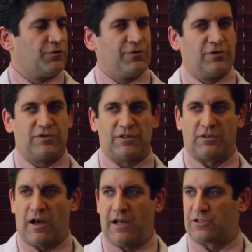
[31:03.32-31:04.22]

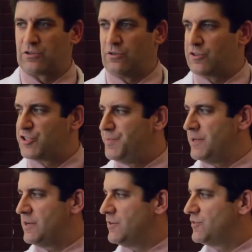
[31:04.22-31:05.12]
physiological
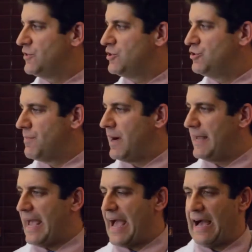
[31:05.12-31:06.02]
experience that you
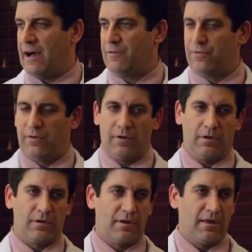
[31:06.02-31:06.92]
might have,
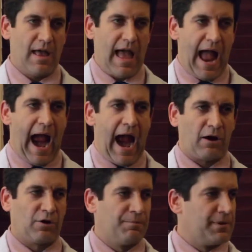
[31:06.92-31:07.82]

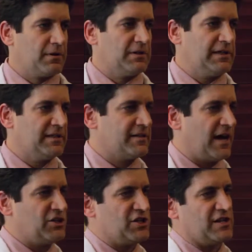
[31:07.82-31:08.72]
our ability to
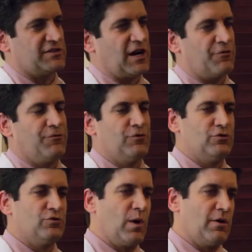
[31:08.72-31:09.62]
digest our
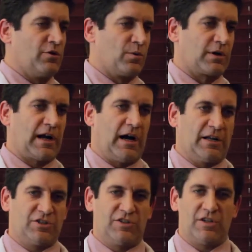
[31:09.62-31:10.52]
food, whether we're
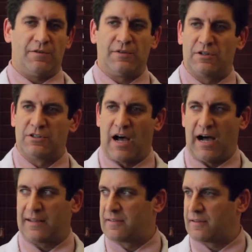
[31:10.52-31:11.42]
conscious of it or
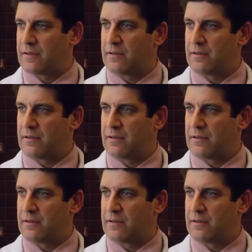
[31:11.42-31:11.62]
not,